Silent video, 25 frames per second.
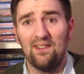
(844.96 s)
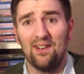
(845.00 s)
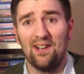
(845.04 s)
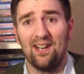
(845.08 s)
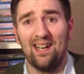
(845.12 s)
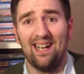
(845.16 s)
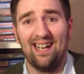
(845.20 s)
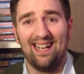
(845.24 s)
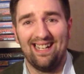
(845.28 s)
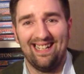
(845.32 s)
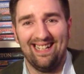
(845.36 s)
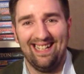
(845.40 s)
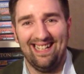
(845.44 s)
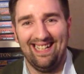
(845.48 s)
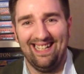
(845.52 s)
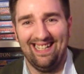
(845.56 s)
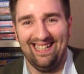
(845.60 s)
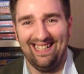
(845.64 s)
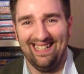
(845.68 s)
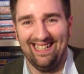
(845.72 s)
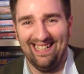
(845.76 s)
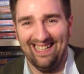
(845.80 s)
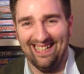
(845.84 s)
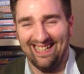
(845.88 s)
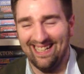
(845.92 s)
Fight.
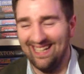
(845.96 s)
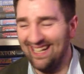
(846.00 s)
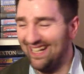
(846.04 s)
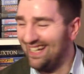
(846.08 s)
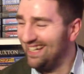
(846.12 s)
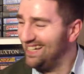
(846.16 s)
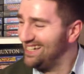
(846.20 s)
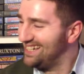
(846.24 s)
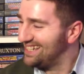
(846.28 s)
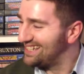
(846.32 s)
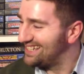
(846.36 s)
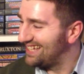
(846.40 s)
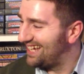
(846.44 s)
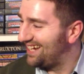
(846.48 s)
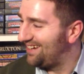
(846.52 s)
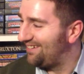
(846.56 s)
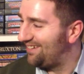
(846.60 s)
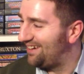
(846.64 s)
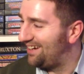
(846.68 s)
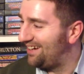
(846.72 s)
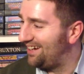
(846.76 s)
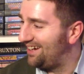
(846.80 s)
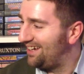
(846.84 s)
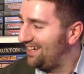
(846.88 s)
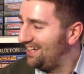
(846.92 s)

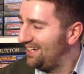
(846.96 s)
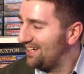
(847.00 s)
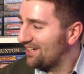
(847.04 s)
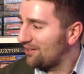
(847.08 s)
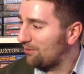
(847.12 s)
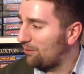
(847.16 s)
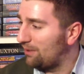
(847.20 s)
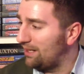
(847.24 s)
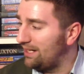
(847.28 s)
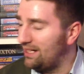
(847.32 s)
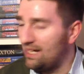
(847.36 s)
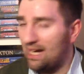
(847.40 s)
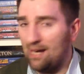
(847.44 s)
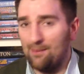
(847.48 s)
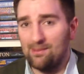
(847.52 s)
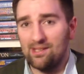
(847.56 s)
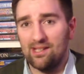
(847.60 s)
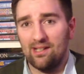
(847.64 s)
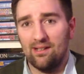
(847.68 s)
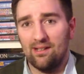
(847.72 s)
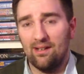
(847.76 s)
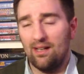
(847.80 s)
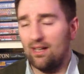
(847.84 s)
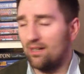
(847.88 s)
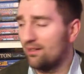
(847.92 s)
So quite
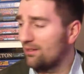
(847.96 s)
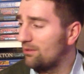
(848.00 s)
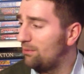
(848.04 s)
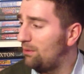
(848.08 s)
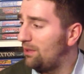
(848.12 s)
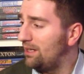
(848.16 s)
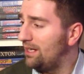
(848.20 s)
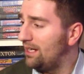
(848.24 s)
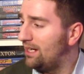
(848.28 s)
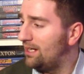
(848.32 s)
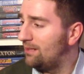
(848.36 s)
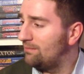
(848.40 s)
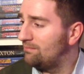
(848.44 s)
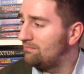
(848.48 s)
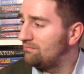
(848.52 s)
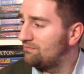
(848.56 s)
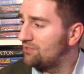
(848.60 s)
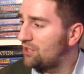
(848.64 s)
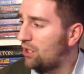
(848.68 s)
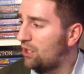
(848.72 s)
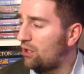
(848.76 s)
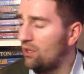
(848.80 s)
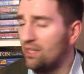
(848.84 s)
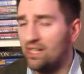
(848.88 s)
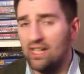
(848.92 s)
inapt, quite
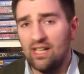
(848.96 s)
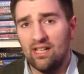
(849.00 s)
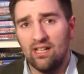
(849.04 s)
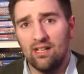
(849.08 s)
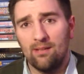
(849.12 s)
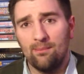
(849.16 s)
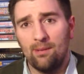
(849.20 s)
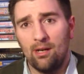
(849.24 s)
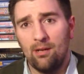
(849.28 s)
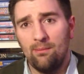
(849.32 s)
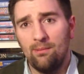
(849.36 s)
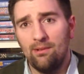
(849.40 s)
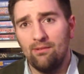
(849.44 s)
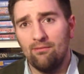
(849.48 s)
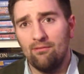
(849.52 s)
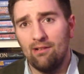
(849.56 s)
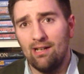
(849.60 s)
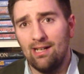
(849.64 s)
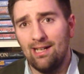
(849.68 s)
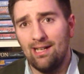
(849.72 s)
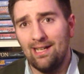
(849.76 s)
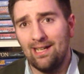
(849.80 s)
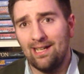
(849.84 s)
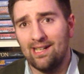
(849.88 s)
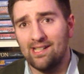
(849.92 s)
tied in at the moment
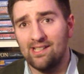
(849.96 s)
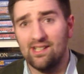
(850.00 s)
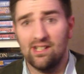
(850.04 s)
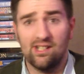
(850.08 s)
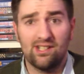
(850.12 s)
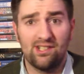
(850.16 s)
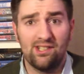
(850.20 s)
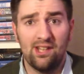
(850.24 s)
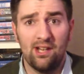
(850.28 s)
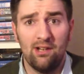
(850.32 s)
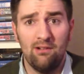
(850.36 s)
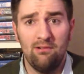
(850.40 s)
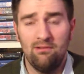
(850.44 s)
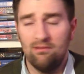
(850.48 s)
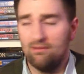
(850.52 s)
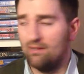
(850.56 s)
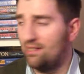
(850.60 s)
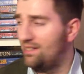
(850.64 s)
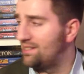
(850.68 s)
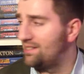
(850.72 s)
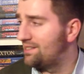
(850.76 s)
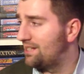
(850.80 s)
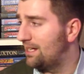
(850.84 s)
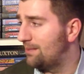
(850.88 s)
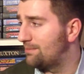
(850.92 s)
really because of the snow.
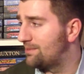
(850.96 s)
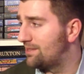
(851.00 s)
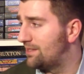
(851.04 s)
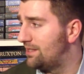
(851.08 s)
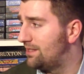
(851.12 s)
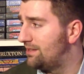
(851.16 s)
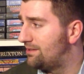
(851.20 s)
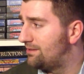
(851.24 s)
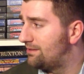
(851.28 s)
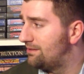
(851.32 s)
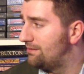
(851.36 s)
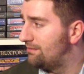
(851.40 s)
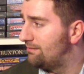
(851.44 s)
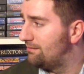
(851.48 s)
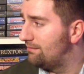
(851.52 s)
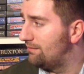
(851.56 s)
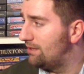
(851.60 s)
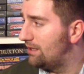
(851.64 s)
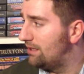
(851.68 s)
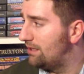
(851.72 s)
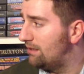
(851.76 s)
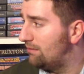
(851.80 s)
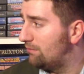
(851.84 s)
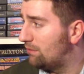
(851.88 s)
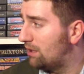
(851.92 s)
It's absolutely,
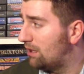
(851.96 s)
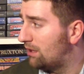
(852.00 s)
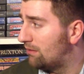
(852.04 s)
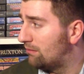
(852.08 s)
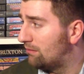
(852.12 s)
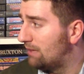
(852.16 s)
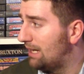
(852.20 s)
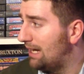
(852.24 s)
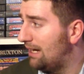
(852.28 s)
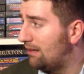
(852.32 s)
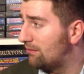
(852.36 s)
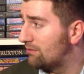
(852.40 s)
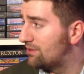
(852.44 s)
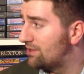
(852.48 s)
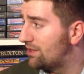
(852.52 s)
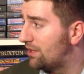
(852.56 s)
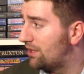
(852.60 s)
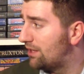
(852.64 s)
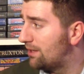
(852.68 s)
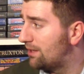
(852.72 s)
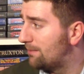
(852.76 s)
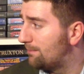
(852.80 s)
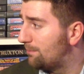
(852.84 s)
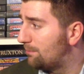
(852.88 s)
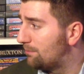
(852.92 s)
well,
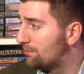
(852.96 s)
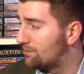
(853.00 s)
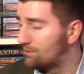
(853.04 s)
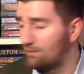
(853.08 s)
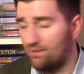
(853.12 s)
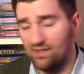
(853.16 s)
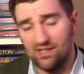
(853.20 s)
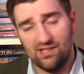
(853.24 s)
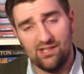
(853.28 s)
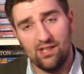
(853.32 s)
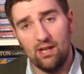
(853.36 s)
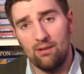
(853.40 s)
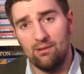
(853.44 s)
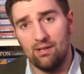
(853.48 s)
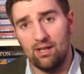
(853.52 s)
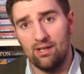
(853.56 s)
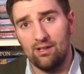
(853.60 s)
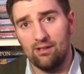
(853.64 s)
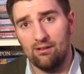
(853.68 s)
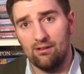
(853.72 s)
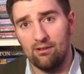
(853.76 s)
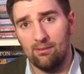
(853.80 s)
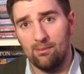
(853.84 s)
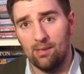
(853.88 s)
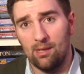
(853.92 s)
outside in Portsmouth it's snowed
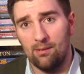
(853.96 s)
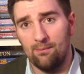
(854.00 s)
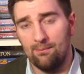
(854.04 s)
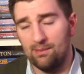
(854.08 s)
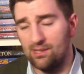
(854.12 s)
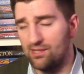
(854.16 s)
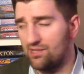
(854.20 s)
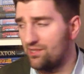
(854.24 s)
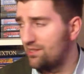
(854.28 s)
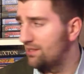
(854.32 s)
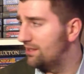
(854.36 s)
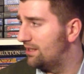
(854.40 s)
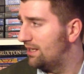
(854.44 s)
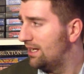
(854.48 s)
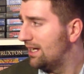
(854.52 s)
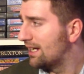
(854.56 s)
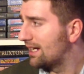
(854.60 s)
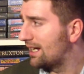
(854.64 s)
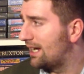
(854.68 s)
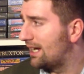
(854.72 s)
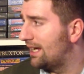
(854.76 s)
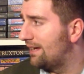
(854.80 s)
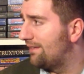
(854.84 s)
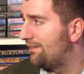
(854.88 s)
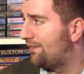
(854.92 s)
under at the moment, but
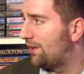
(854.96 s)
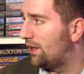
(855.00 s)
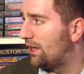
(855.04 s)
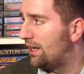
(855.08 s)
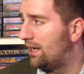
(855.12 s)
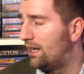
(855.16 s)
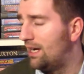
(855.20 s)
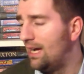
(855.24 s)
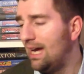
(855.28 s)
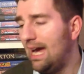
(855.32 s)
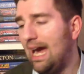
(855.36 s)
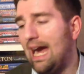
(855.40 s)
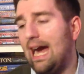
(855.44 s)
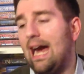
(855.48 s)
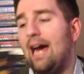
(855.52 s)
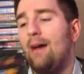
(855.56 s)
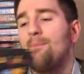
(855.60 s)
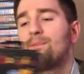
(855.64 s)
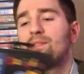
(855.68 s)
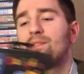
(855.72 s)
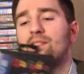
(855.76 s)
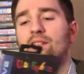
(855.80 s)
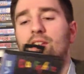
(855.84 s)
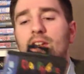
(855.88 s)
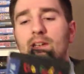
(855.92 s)
Clay Fighter,
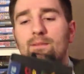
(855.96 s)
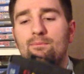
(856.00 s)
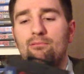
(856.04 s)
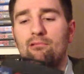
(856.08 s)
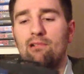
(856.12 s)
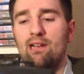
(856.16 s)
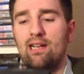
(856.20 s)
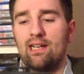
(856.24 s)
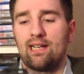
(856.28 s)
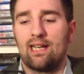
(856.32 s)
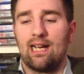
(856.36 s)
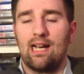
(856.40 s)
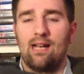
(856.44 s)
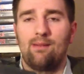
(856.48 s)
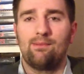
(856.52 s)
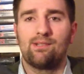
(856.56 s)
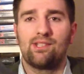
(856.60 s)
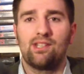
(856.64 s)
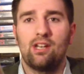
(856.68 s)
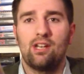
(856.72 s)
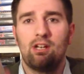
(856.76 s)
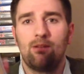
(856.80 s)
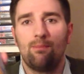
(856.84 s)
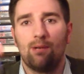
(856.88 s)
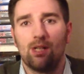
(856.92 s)
absolutely brilliant game,
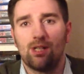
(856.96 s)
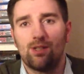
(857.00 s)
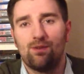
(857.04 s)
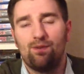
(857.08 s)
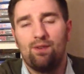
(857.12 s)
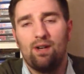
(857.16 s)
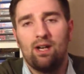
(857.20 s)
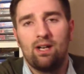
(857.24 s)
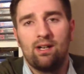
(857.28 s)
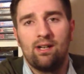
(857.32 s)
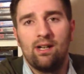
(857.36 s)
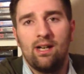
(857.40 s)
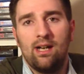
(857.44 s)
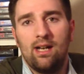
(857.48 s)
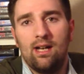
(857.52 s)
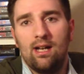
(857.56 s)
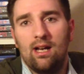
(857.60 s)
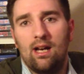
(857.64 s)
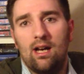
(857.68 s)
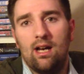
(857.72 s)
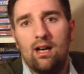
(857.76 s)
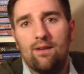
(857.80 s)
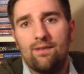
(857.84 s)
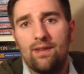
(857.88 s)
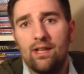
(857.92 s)
so much fun.
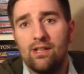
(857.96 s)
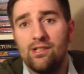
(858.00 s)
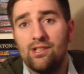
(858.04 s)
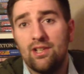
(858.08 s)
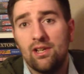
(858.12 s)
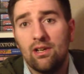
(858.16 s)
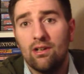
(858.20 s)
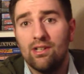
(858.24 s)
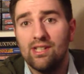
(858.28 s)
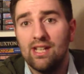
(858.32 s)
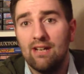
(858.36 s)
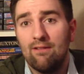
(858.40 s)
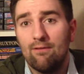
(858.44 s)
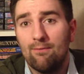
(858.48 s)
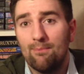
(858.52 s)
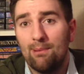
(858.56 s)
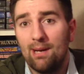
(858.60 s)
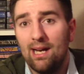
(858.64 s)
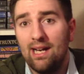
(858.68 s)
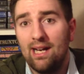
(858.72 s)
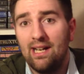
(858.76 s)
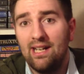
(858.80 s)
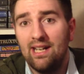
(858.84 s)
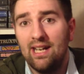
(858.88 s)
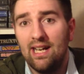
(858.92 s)
For those of you guys that haven't
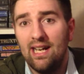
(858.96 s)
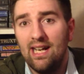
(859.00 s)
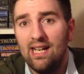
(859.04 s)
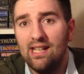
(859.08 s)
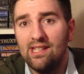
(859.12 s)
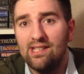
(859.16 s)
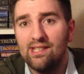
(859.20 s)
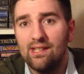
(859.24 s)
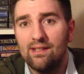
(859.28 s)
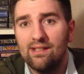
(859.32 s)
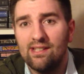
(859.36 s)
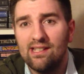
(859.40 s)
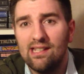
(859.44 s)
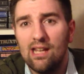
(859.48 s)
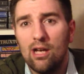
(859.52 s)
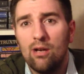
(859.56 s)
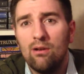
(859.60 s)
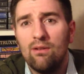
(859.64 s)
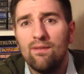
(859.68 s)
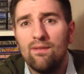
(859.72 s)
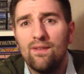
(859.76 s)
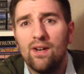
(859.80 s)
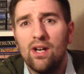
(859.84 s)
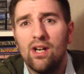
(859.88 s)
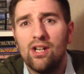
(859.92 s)
played it, it's a
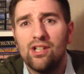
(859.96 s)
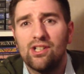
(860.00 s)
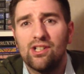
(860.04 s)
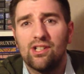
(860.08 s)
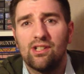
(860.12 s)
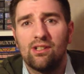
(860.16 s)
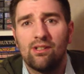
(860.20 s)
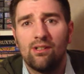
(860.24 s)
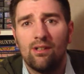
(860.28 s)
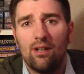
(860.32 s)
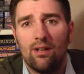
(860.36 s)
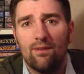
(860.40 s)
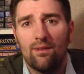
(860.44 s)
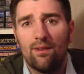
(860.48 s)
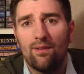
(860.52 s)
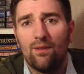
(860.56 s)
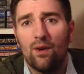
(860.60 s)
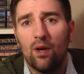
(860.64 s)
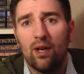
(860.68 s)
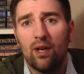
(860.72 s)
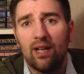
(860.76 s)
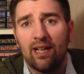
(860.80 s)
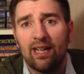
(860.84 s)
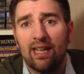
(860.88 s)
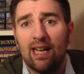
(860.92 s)
slow version of a
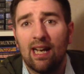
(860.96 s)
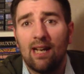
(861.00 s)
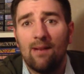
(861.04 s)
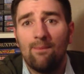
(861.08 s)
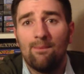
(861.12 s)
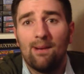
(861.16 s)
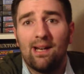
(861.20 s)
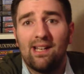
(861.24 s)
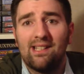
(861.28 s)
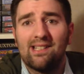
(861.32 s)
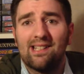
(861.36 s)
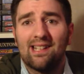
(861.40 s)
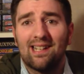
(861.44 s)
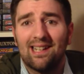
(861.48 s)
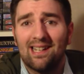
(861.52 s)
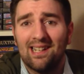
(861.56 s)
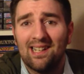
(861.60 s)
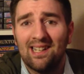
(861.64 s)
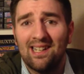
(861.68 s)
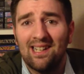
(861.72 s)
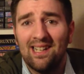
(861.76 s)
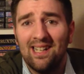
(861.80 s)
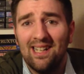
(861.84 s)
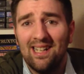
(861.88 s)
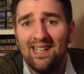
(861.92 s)
fighting game
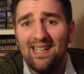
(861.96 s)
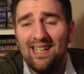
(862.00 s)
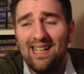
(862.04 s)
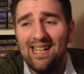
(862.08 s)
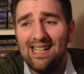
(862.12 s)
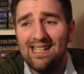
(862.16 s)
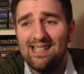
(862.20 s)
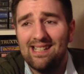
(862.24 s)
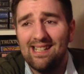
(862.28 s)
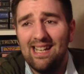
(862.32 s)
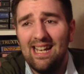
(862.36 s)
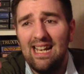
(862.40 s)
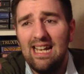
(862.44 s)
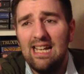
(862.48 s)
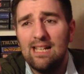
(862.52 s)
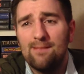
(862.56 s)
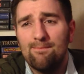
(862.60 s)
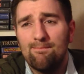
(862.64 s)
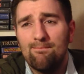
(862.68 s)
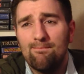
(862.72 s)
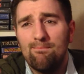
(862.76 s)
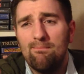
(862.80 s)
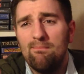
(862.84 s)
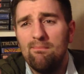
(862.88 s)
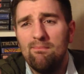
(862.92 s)
basically.
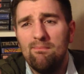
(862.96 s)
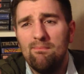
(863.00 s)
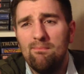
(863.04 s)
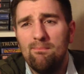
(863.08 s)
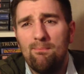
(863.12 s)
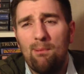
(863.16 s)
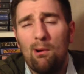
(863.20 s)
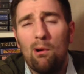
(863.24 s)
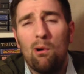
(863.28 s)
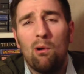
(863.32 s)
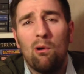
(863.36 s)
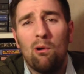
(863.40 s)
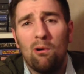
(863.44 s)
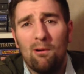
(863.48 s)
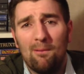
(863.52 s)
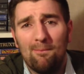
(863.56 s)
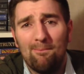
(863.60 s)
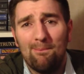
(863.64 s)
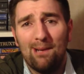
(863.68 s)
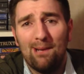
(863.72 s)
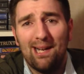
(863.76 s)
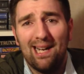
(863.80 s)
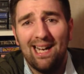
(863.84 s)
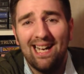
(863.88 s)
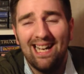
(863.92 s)
It's poor,
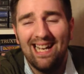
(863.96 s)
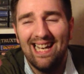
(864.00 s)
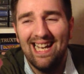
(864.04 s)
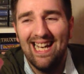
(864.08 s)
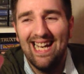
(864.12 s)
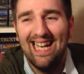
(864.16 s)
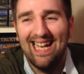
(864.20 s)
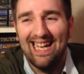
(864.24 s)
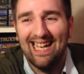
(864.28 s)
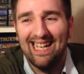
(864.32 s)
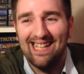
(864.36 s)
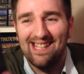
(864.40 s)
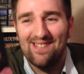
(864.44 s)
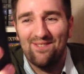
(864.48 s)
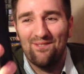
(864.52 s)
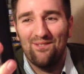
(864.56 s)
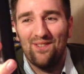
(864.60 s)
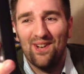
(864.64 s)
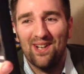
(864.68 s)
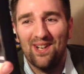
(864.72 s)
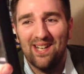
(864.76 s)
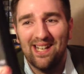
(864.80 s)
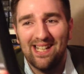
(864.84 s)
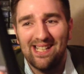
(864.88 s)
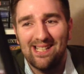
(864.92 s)
but it's
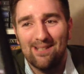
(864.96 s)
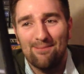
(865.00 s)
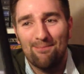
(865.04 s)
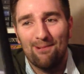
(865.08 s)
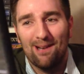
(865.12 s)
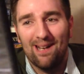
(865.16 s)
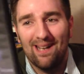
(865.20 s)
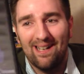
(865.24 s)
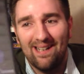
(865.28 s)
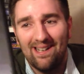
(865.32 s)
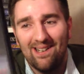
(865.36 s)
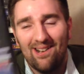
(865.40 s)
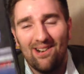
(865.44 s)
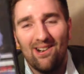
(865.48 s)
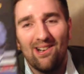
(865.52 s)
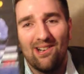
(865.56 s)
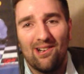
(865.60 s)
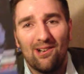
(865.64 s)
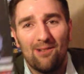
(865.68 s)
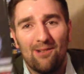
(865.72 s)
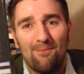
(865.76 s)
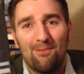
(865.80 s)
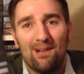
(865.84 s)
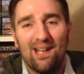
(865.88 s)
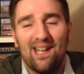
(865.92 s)
funny to play. I
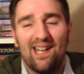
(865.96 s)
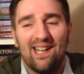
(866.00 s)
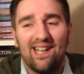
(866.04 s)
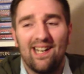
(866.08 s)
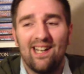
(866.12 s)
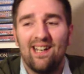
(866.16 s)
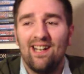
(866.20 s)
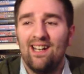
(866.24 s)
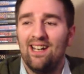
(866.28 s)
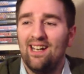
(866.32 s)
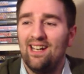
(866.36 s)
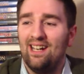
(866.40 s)
like playing it.